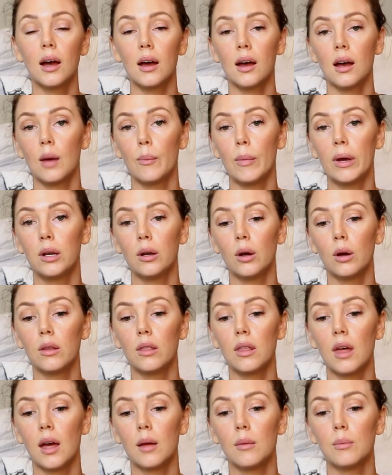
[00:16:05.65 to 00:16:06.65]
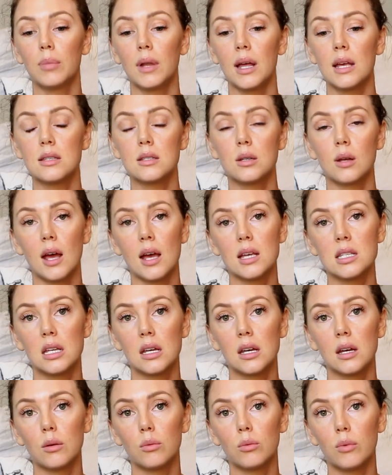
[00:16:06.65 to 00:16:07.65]
I know that Blasto has
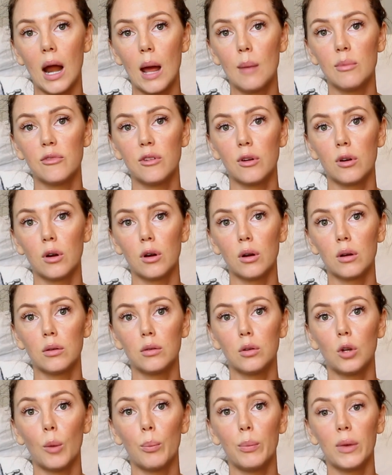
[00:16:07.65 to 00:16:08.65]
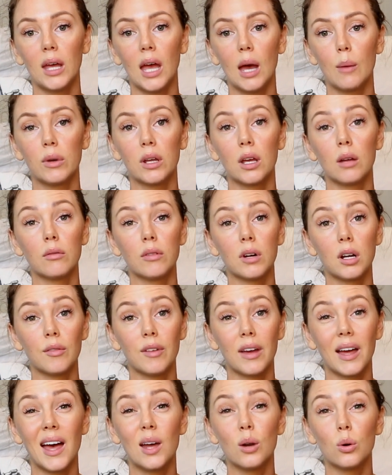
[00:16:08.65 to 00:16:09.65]
a rap for not being able to get rid of
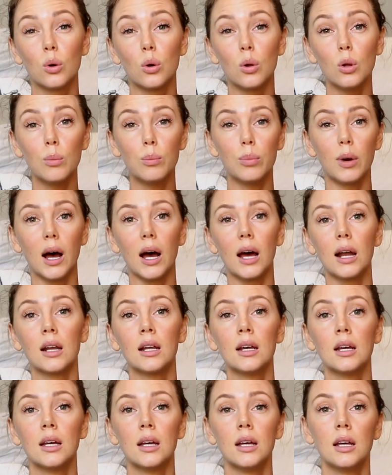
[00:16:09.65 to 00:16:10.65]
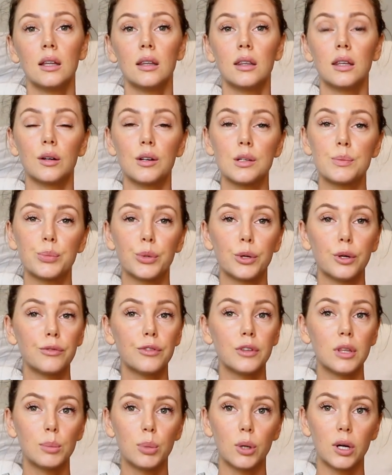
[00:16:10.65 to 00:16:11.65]
it at all, but there is
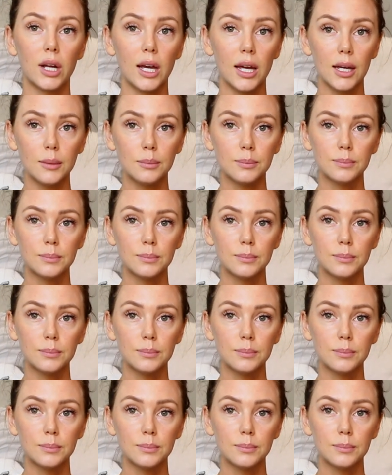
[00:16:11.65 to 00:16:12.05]
proof in the pudding.